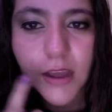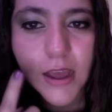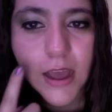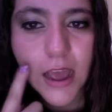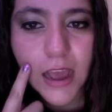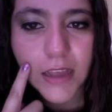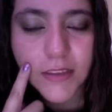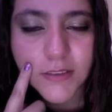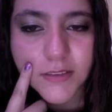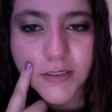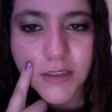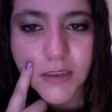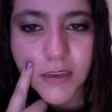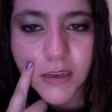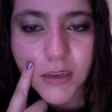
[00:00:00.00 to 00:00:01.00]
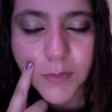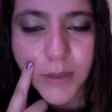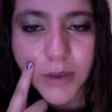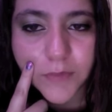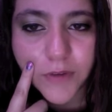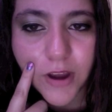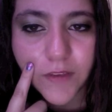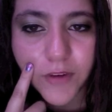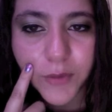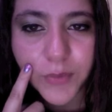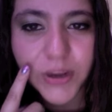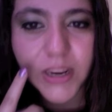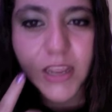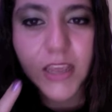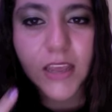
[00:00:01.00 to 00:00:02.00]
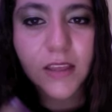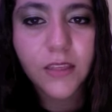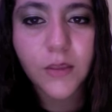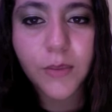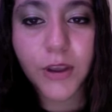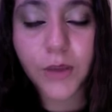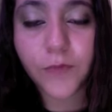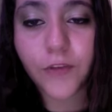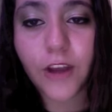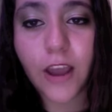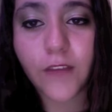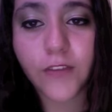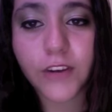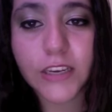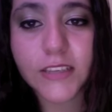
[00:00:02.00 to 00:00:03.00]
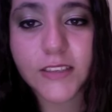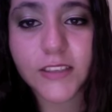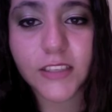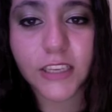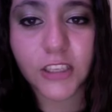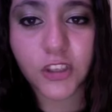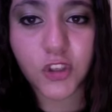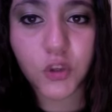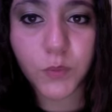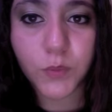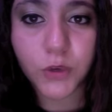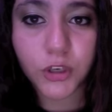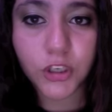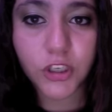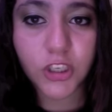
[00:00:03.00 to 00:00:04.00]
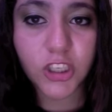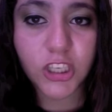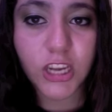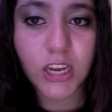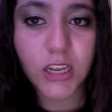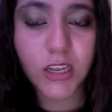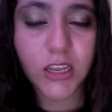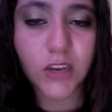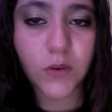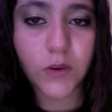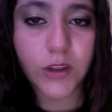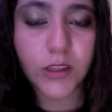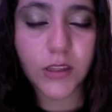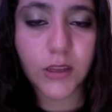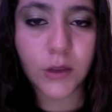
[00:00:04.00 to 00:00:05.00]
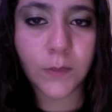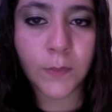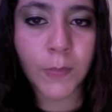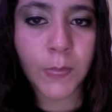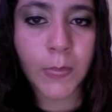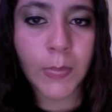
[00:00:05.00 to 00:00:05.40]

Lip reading: as the Makeup Forever, but the Makeup Forever isn't like super shiny and oily.